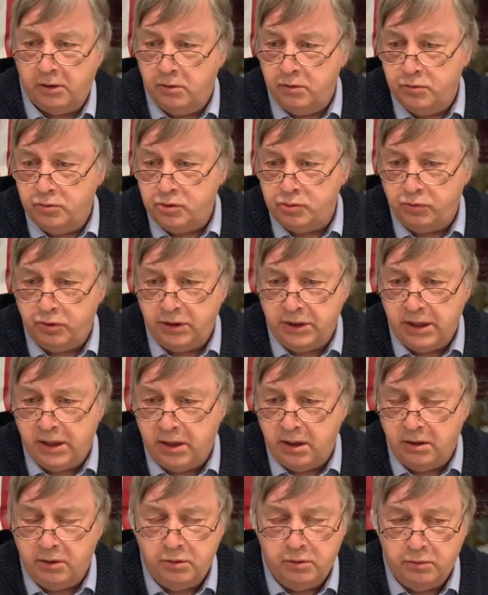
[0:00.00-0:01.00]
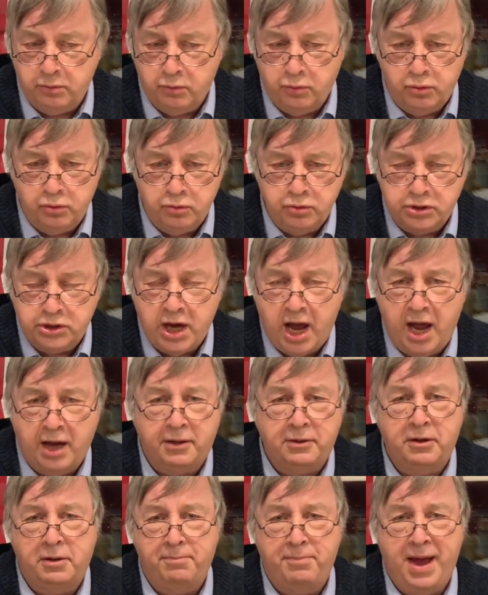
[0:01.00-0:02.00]
Who's
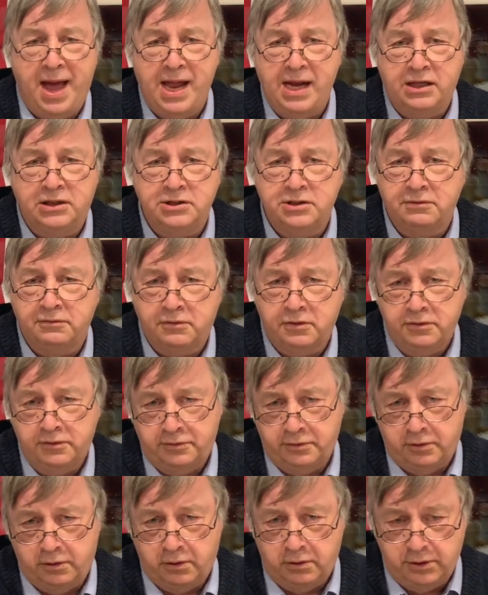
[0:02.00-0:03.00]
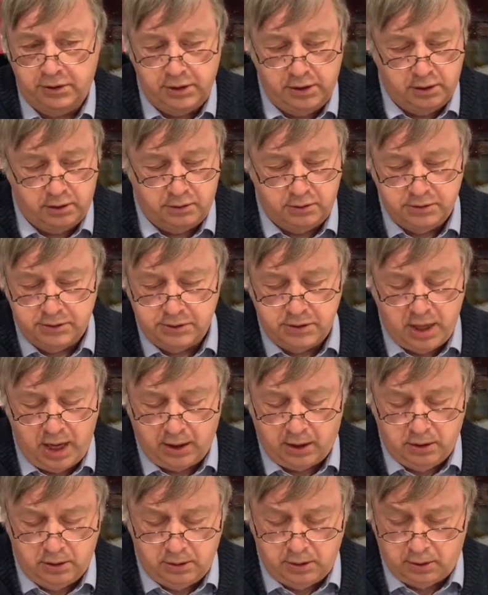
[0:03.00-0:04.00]
got the balance of control here? It's
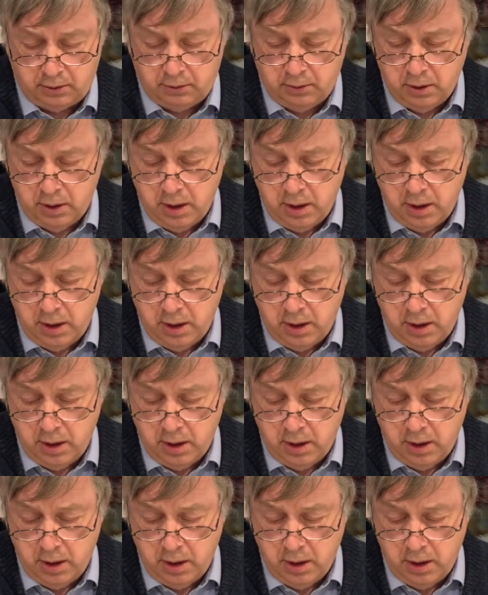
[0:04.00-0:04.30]
not clear.